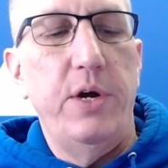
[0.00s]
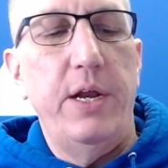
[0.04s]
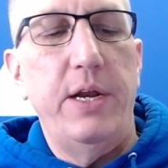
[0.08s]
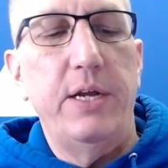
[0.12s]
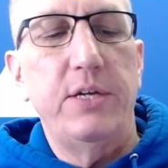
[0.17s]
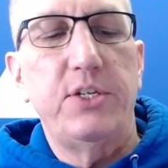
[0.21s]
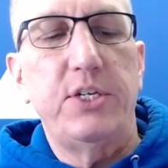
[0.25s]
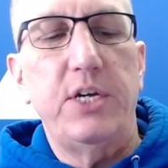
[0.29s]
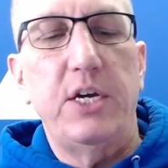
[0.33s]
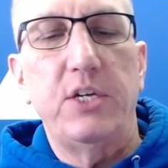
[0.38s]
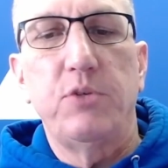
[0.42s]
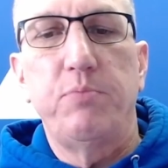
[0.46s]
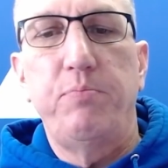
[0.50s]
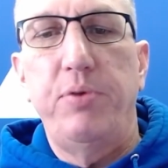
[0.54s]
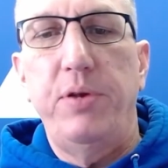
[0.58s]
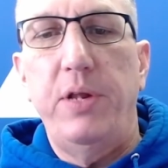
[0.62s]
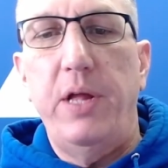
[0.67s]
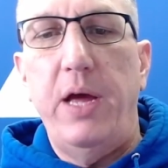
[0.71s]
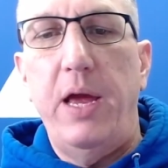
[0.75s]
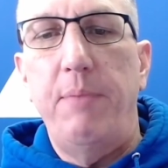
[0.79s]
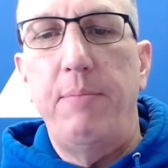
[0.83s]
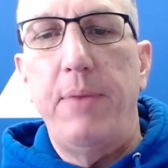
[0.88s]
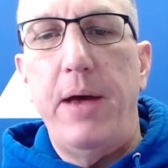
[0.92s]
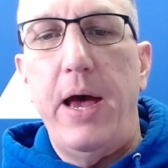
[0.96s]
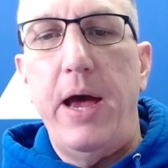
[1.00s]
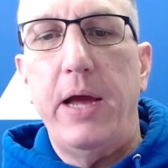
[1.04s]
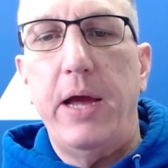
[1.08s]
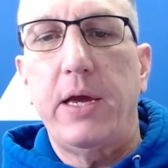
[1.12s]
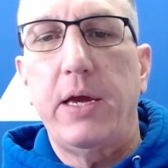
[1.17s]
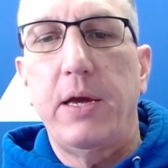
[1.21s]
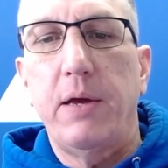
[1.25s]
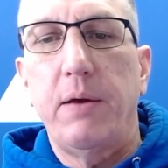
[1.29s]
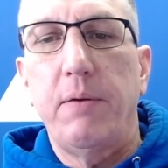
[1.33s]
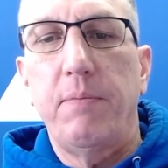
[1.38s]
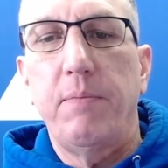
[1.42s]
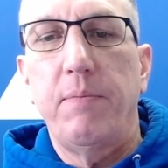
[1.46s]
and it says
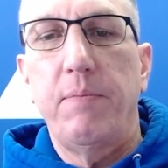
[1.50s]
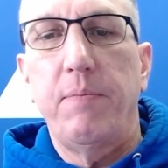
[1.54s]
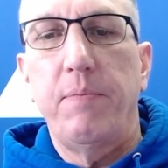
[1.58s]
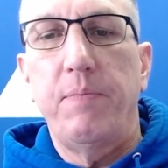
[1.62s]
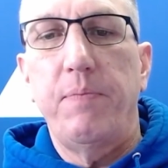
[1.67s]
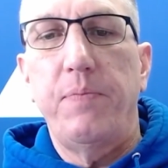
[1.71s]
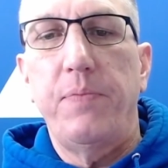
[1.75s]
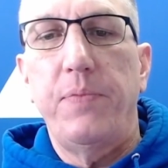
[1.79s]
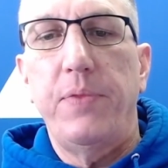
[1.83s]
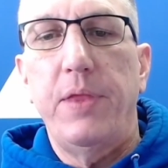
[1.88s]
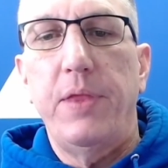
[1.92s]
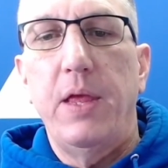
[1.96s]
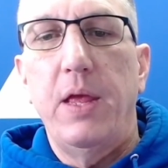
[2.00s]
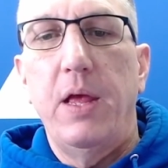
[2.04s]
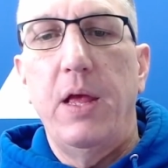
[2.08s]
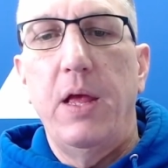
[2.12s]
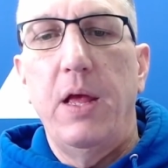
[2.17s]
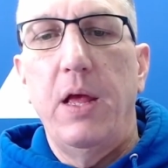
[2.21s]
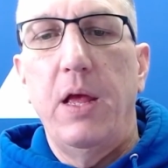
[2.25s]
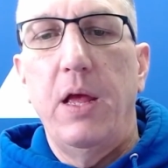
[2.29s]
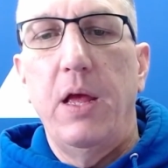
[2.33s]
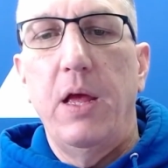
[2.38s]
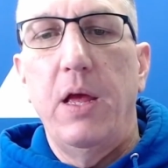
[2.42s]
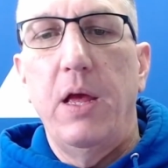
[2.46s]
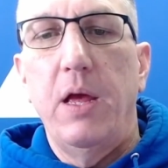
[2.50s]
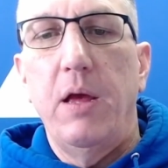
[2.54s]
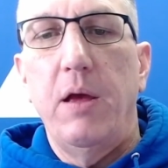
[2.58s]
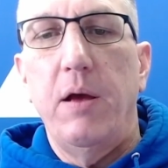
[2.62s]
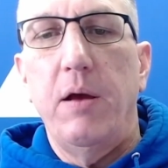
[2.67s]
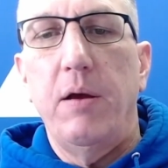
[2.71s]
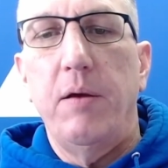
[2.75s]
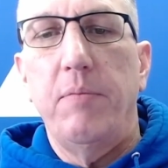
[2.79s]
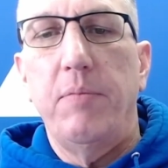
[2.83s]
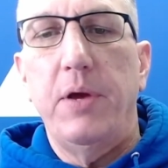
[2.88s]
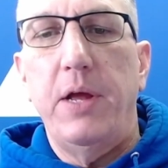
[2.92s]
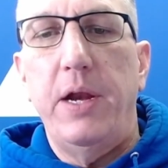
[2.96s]
playback.
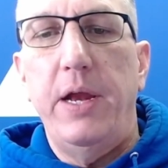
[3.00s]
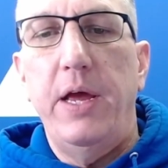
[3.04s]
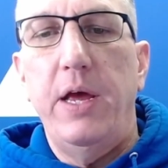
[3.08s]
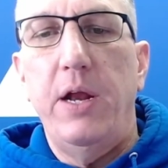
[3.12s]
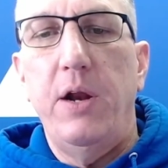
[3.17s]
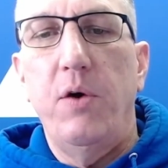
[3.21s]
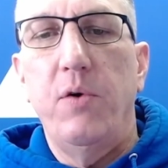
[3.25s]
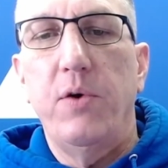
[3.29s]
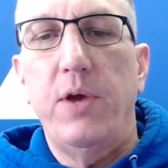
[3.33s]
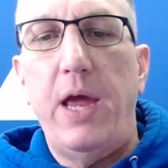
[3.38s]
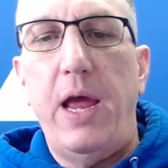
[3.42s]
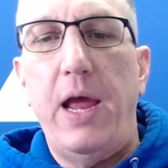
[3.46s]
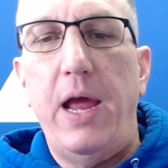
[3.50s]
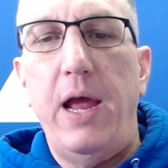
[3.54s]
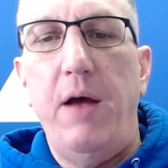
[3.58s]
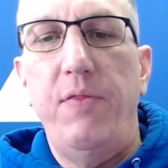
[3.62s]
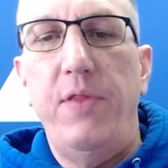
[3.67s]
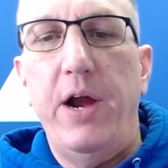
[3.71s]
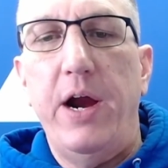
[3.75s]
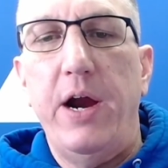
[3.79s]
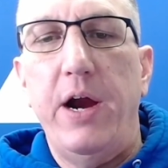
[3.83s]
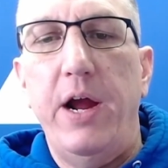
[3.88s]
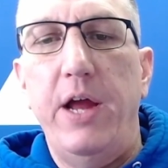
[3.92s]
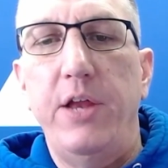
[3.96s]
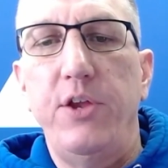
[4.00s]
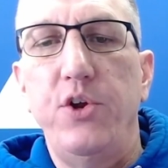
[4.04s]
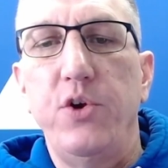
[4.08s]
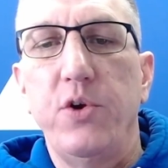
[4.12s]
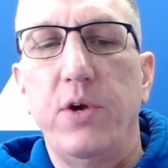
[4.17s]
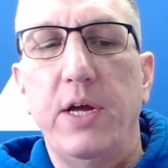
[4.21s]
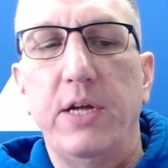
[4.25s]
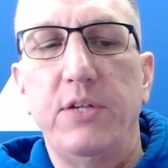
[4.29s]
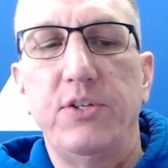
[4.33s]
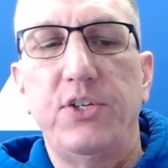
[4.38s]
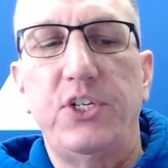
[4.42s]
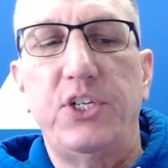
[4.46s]
I'm going to hit OK on there, and you
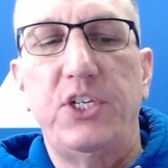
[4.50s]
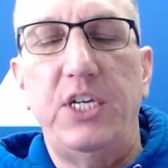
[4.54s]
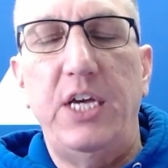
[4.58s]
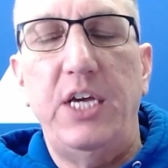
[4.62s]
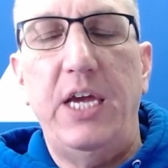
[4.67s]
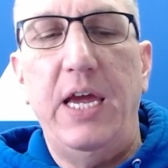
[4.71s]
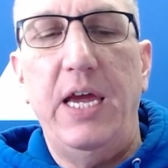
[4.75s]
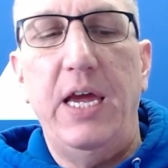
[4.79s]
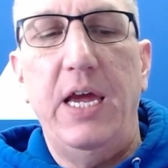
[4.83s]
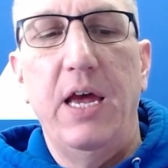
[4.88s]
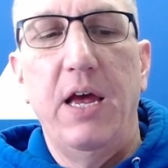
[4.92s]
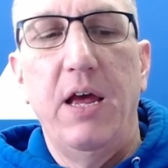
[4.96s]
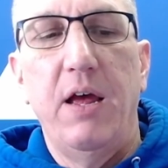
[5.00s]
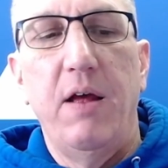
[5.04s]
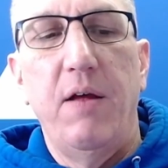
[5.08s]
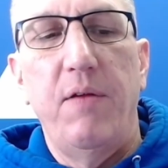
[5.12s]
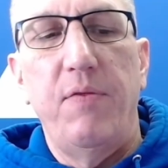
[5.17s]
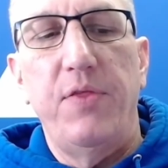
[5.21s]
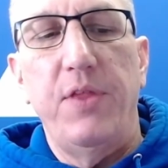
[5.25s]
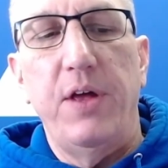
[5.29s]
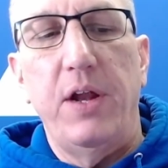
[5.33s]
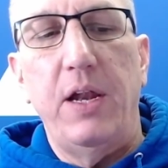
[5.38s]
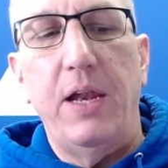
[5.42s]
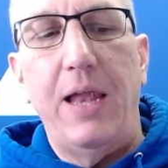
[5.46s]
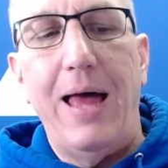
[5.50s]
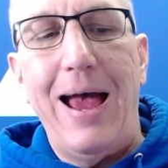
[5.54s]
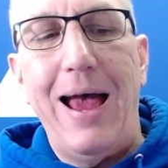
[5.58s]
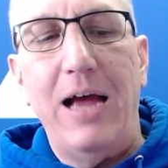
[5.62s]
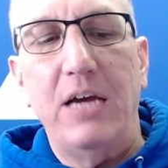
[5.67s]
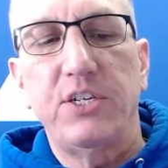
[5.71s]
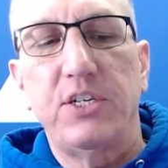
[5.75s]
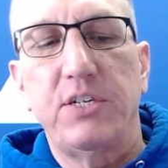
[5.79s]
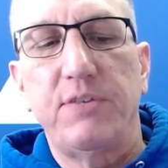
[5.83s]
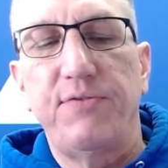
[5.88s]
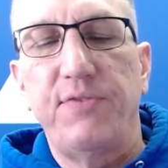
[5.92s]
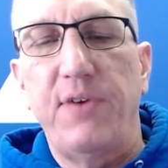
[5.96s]
can see the
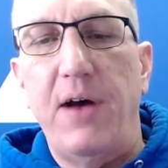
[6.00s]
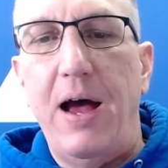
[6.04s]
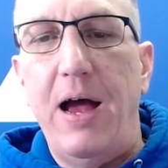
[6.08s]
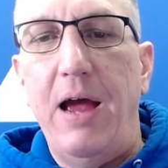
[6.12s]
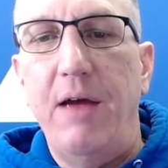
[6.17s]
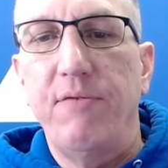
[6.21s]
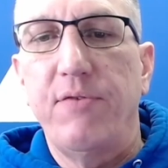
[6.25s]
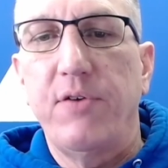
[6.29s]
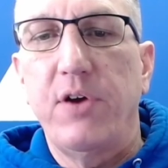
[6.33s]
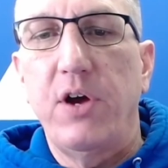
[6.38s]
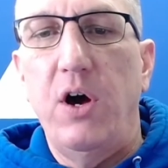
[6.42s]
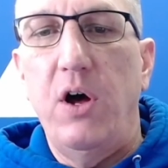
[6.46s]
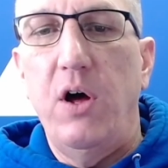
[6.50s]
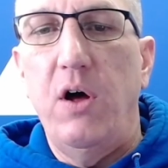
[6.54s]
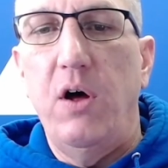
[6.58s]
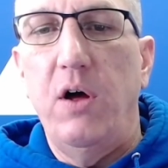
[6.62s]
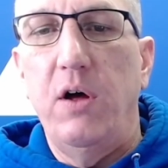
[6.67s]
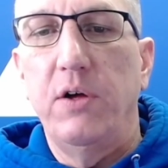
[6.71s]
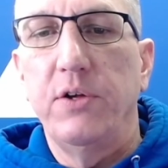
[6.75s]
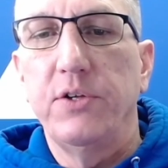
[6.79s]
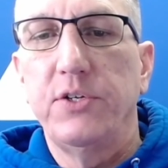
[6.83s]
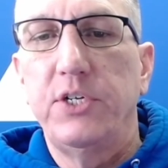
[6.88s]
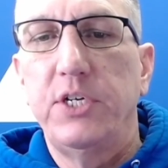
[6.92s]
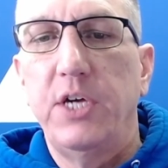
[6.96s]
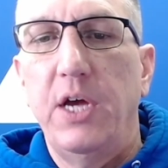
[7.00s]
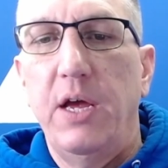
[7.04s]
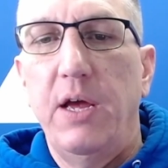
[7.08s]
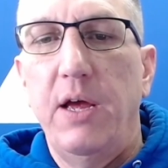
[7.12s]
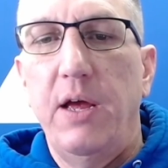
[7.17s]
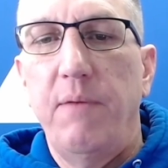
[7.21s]
last five calls.